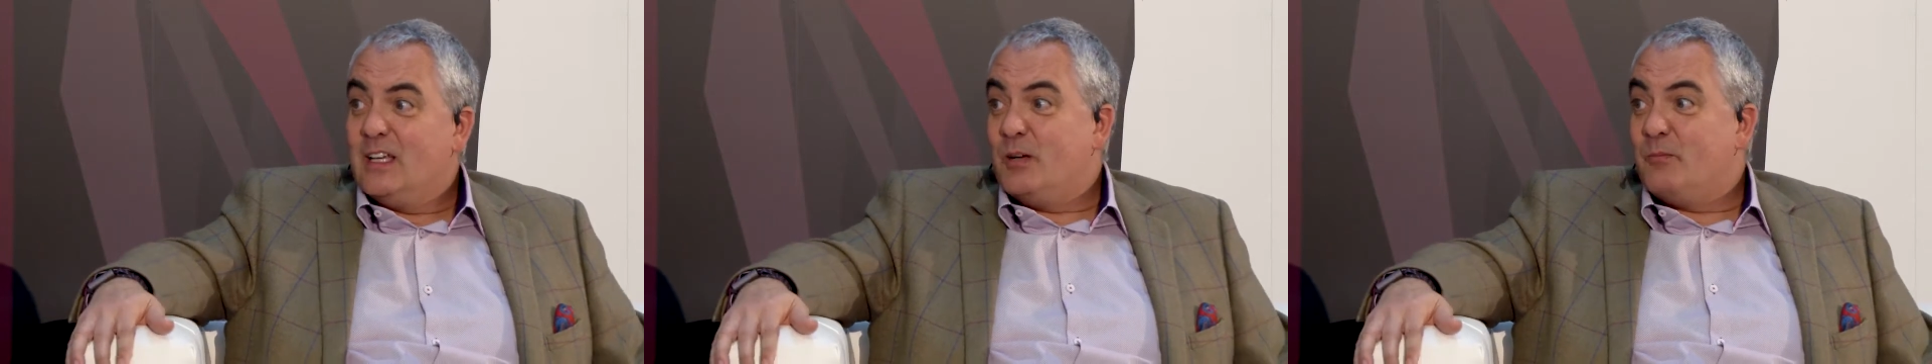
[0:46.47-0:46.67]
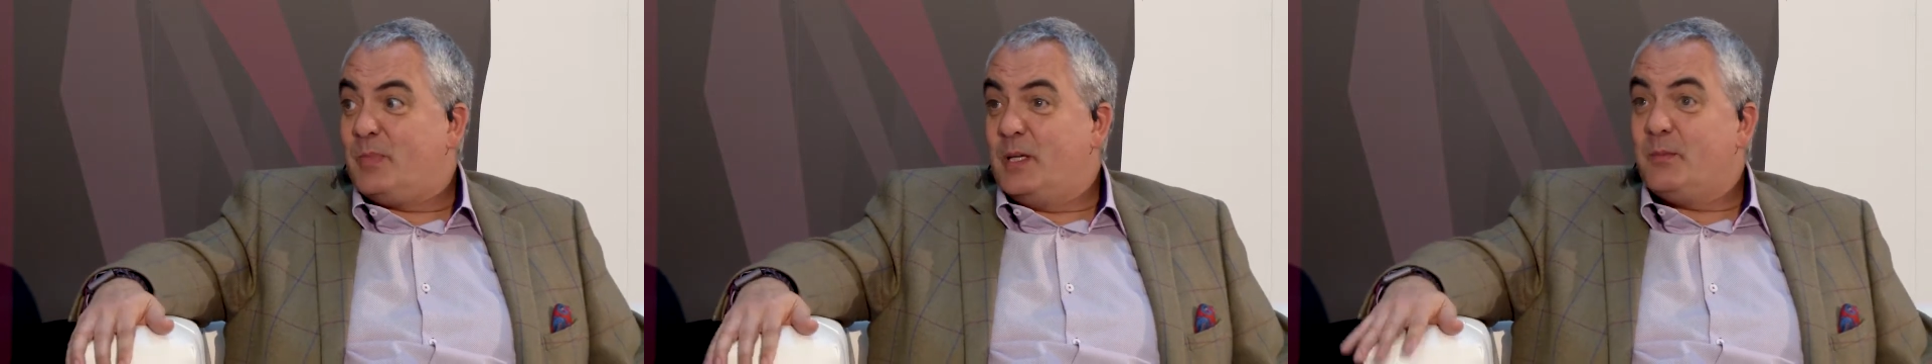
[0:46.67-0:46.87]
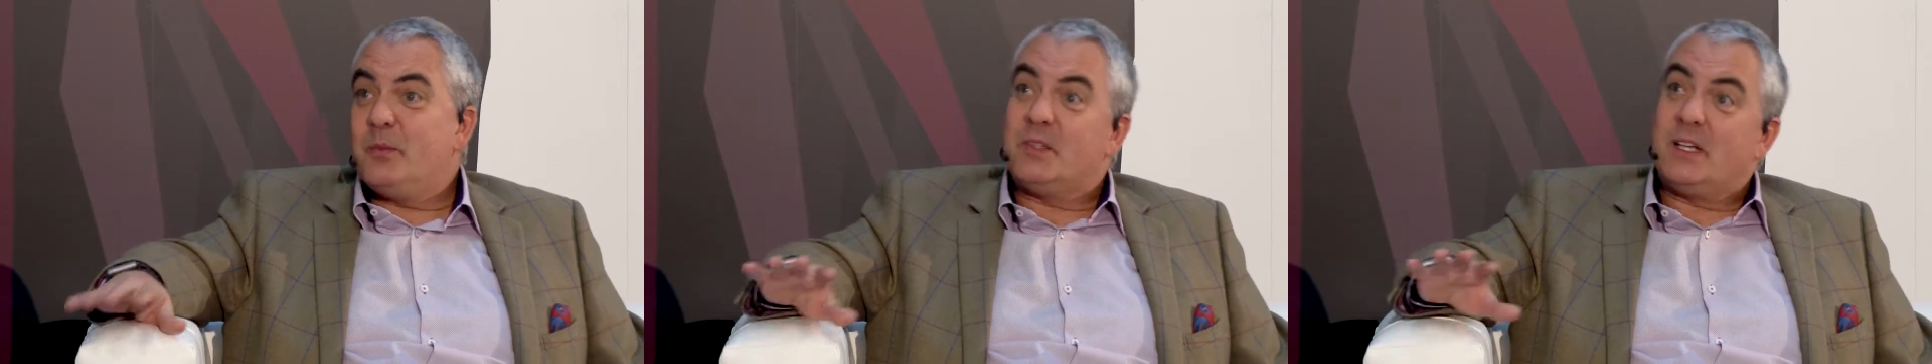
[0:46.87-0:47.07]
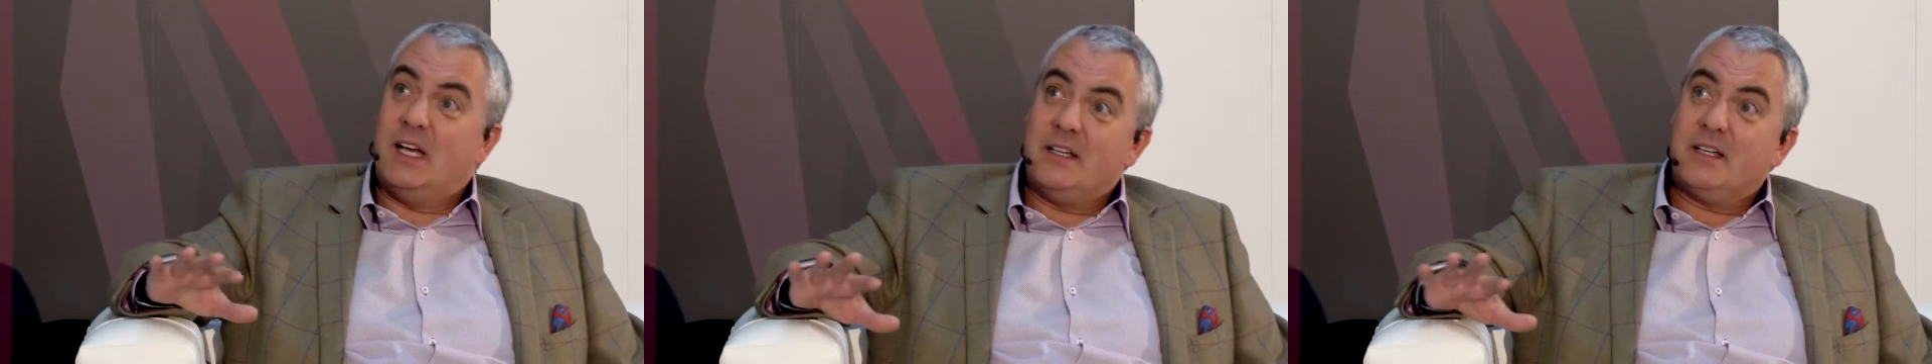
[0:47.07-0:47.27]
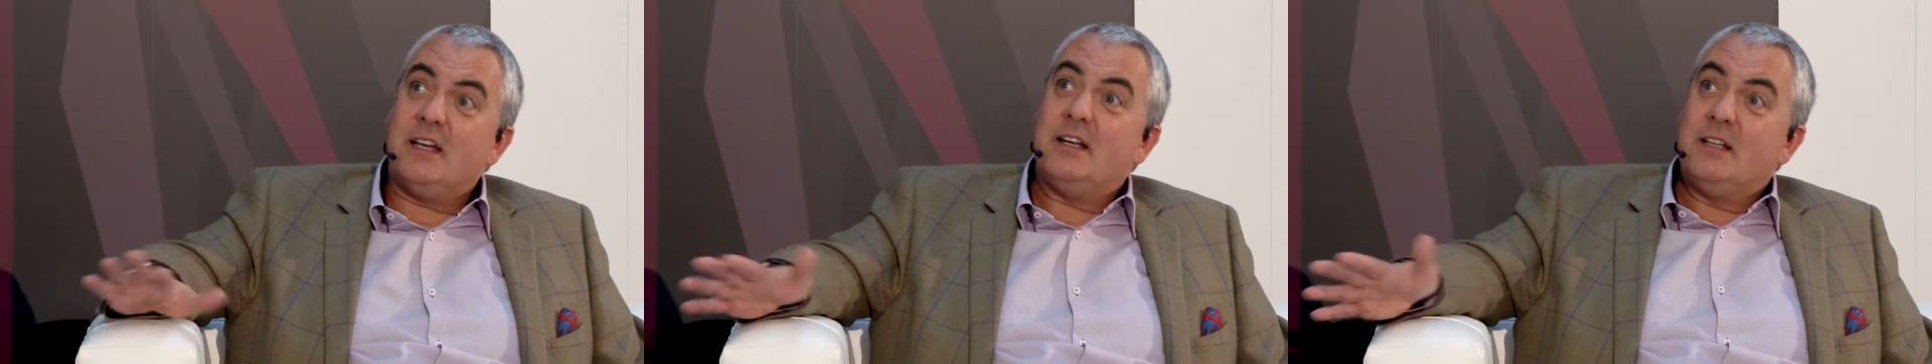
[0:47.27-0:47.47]
and people
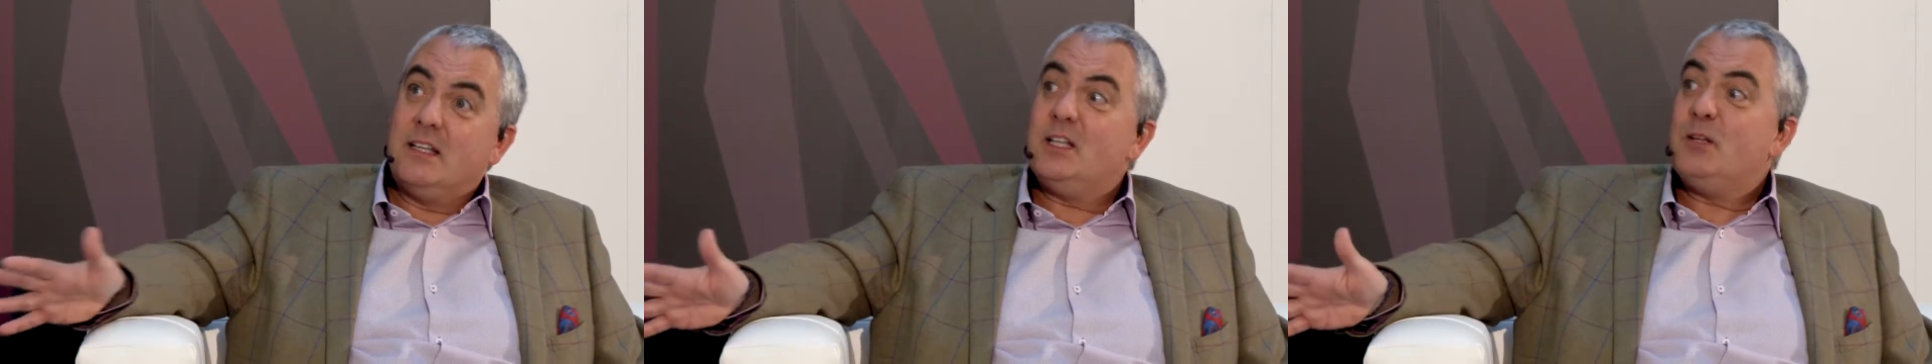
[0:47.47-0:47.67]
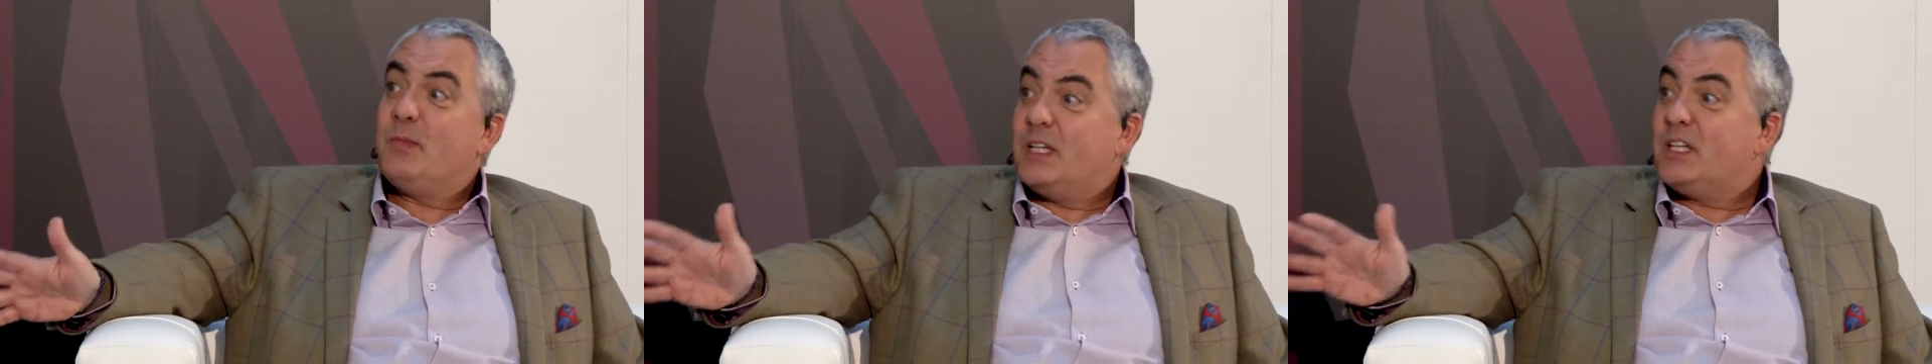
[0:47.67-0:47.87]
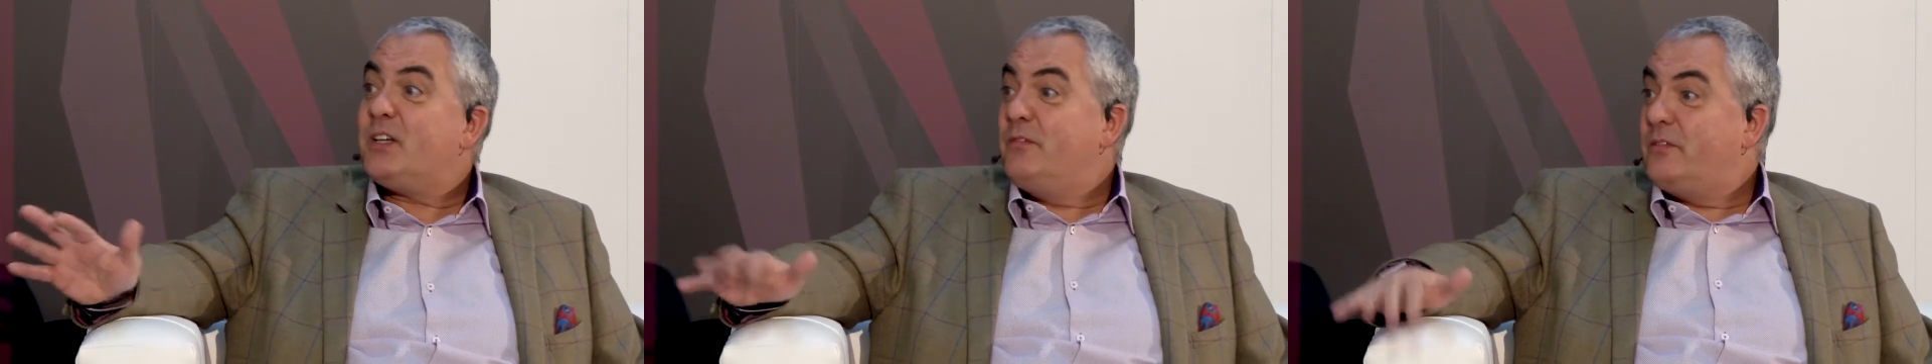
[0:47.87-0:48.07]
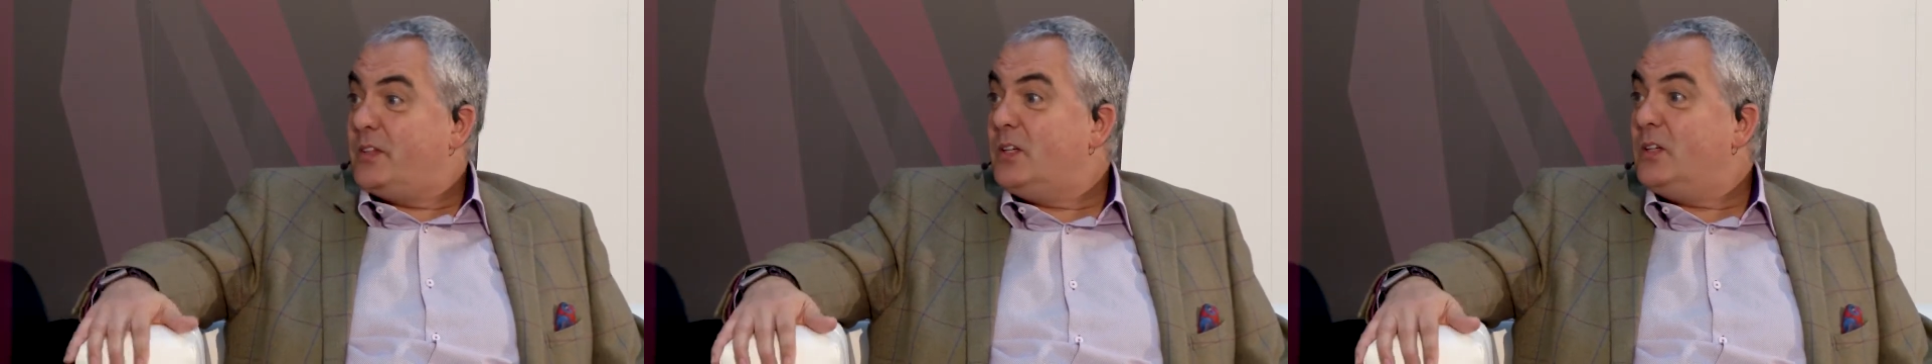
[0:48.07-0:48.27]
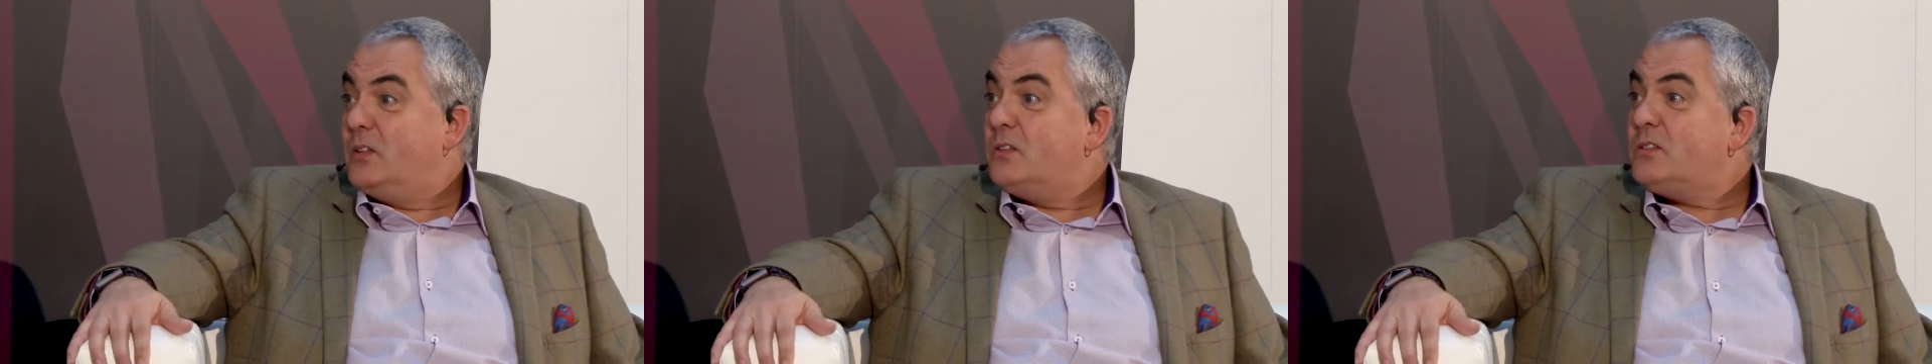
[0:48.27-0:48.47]
can get a little bit
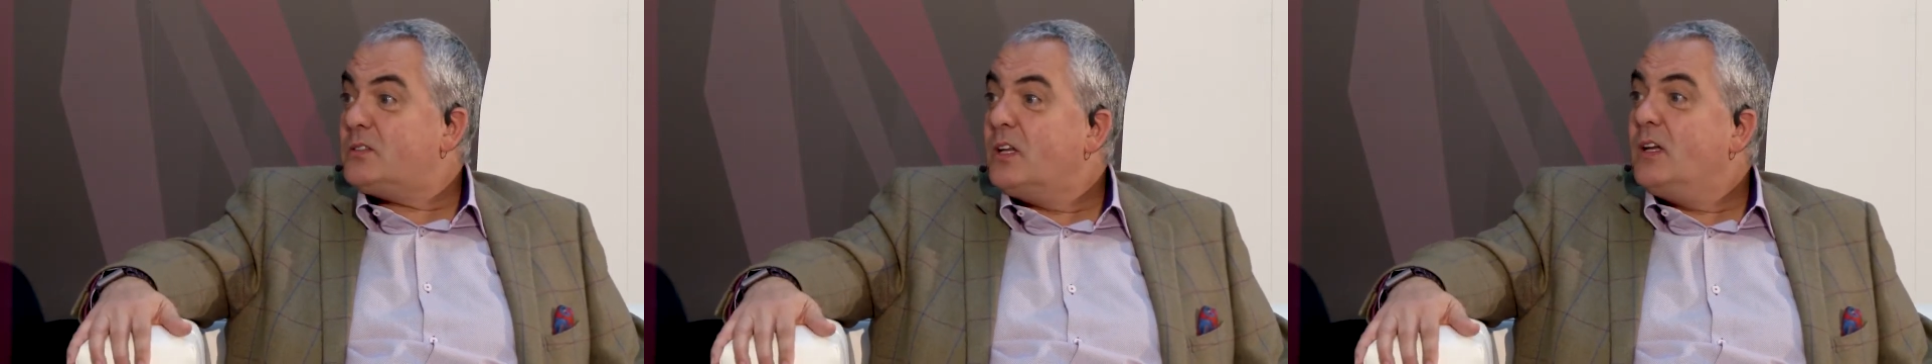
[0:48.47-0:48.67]
confused.